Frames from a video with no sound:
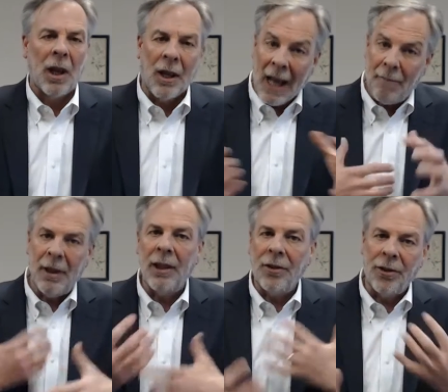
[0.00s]
Now,
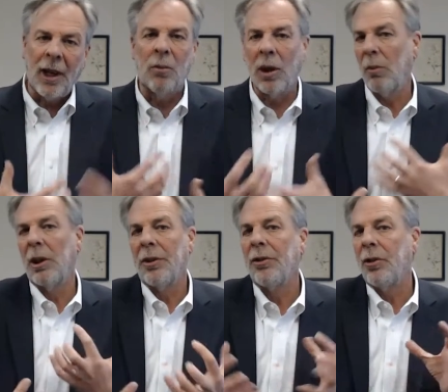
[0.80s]
that being said, what I
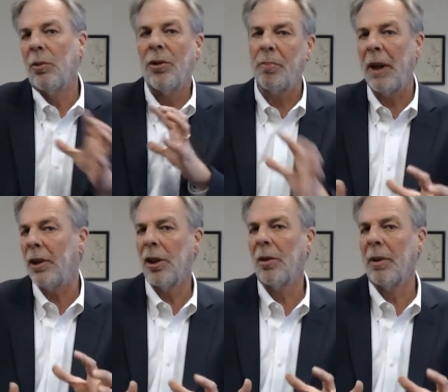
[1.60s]
wanted to do was
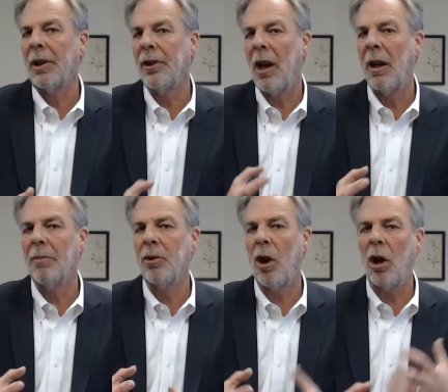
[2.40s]
spend a little bit of
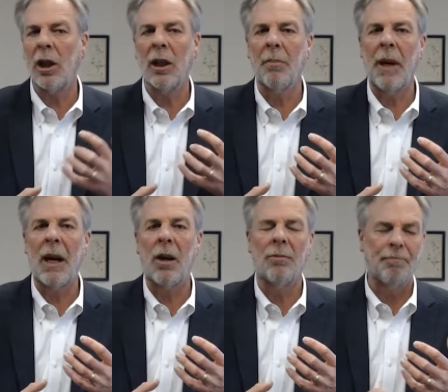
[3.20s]
time talking
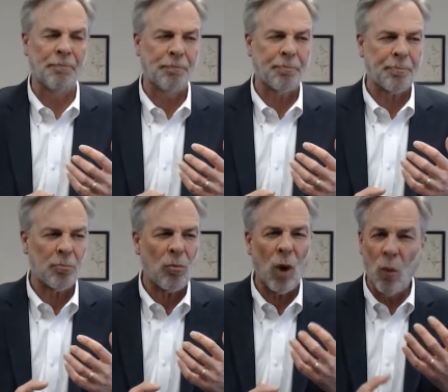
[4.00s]
about
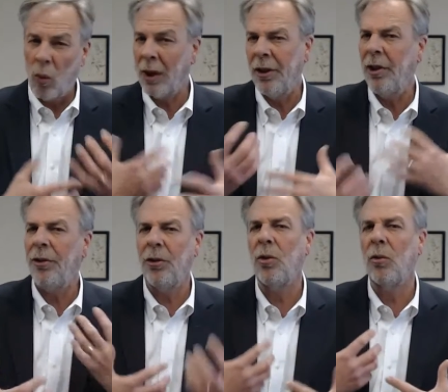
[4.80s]
what
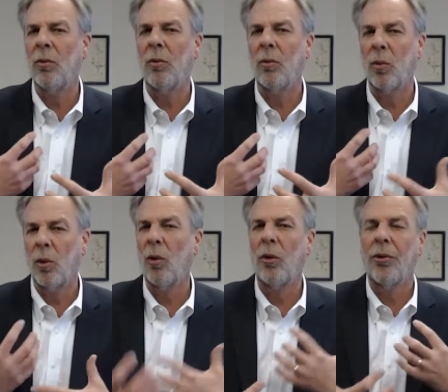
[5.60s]
these new
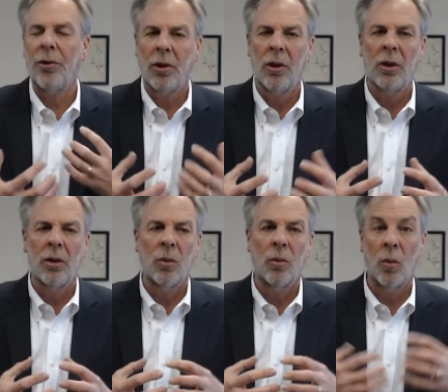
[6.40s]
rules
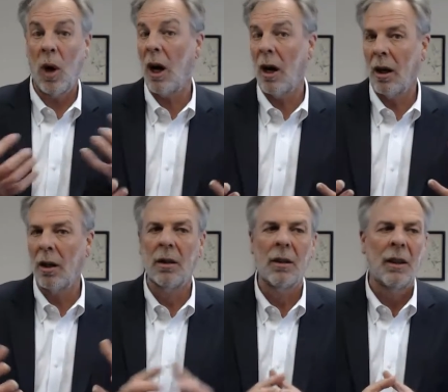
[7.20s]

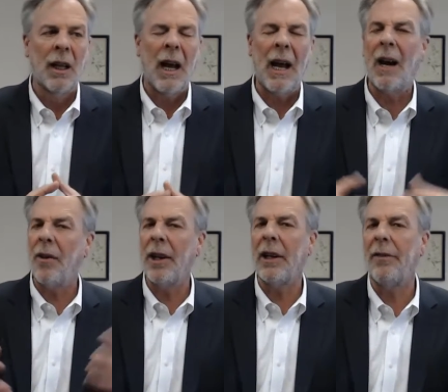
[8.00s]
were,
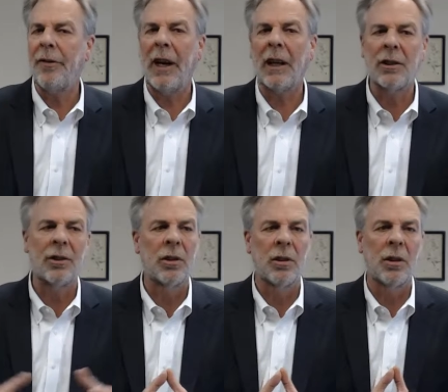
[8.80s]
how they
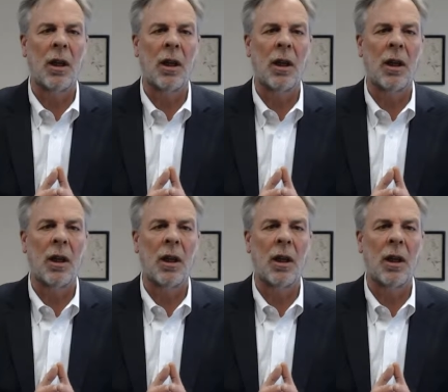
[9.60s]
affect